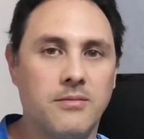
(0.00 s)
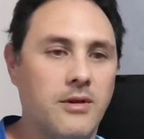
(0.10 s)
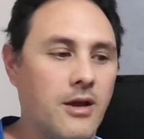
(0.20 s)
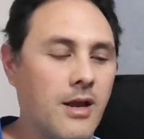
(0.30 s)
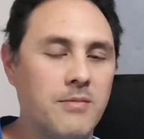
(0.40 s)

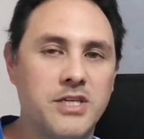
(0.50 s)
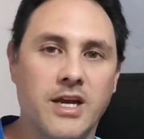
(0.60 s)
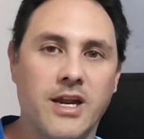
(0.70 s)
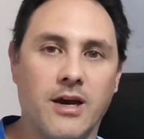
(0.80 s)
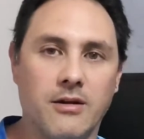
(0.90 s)
come check
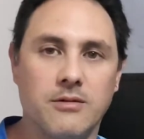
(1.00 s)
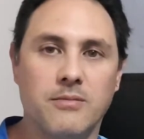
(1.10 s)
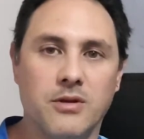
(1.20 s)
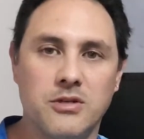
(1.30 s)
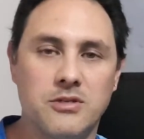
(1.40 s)
it out,
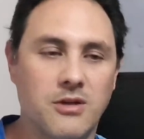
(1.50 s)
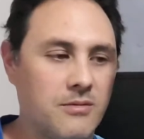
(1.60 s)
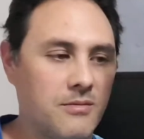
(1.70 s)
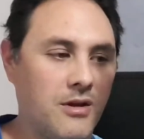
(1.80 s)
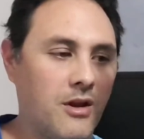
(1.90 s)
because
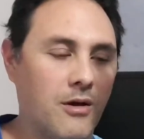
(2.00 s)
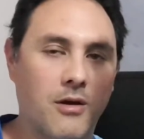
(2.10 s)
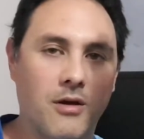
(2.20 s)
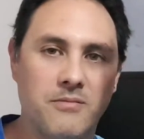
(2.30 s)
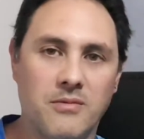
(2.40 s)

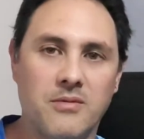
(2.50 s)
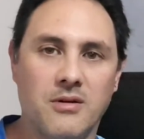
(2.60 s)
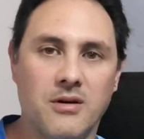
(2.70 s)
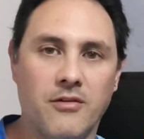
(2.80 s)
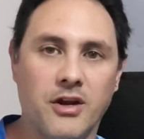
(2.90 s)

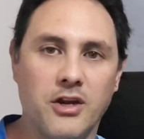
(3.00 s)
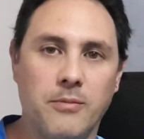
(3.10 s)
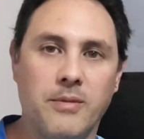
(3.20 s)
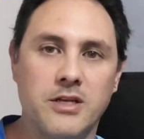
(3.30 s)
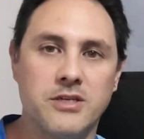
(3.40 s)
I reckon you'd
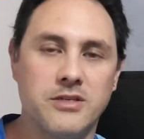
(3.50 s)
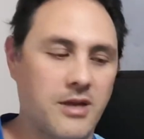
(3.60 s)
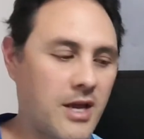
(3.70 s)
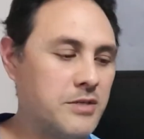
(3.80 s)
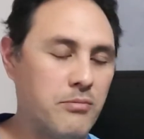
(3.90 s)
be
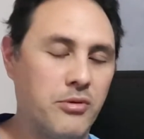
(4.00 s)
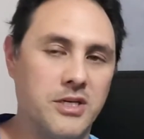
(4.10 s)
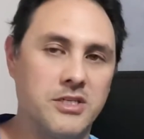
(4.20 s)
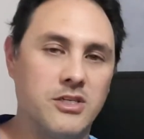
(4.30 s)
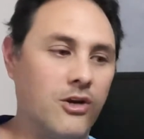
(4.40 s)
as
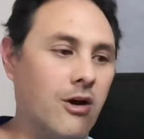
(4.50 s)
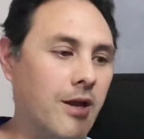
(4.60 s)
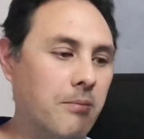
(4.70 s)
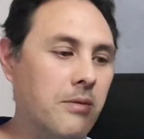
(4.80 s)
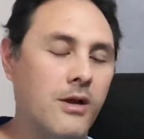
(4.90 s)
impressed as I
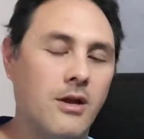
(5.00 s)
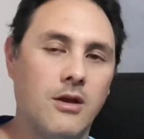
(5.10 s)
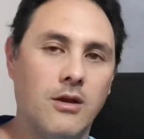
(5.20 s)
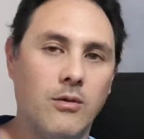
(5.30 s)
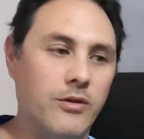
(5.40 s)
am
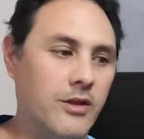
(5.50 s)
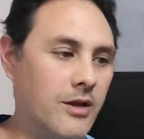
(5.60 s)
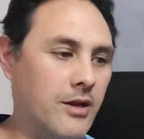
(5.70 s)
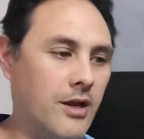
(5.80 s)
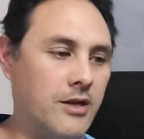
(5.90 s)
with it,
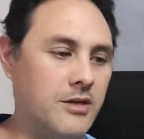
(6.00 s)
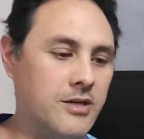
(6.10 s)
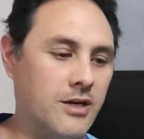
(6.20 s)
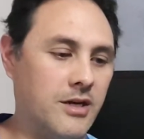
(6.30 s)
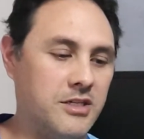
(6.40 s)
and
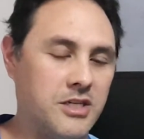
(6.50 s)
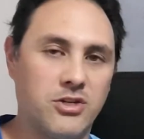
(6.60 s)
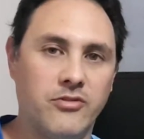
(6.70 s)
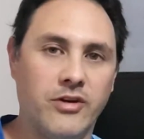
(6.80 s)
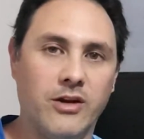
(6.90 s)
it
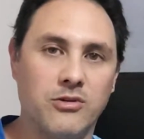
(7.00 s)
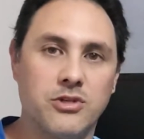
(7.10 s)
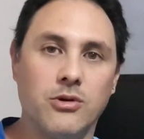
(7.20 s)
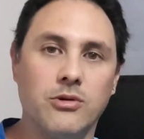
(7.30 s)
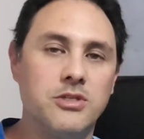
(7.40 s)
just really looks the
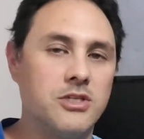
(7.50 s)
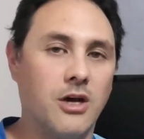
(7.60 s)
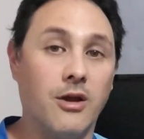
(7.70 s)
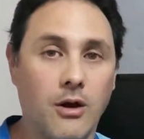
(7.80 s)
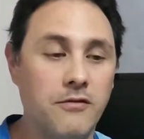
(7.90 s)
goods.
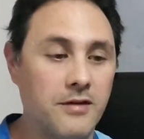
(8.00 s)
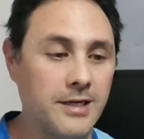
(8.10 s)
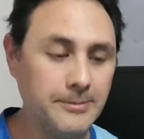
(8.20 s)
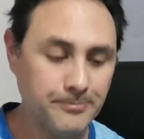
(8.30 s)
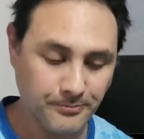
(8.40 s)
So
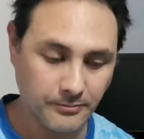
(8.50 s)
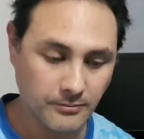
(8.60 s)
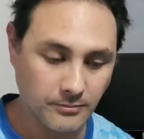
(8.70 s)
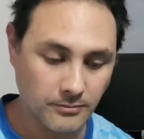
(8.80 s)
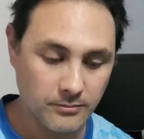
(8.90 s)
hopefully
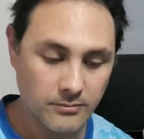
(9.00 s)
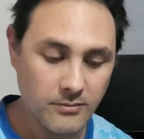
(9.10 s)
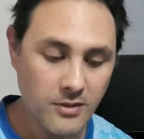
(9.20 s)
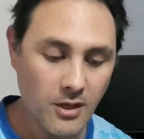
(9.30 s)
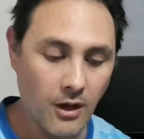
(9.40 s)

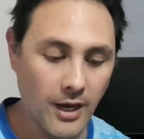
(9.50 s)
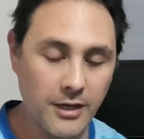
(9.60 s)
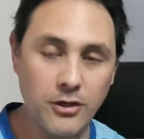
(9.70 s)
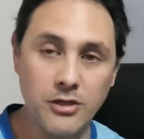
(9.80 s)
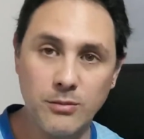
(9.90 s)
I can
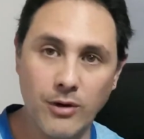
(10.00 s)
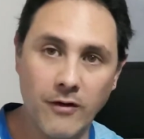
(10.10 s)
do some more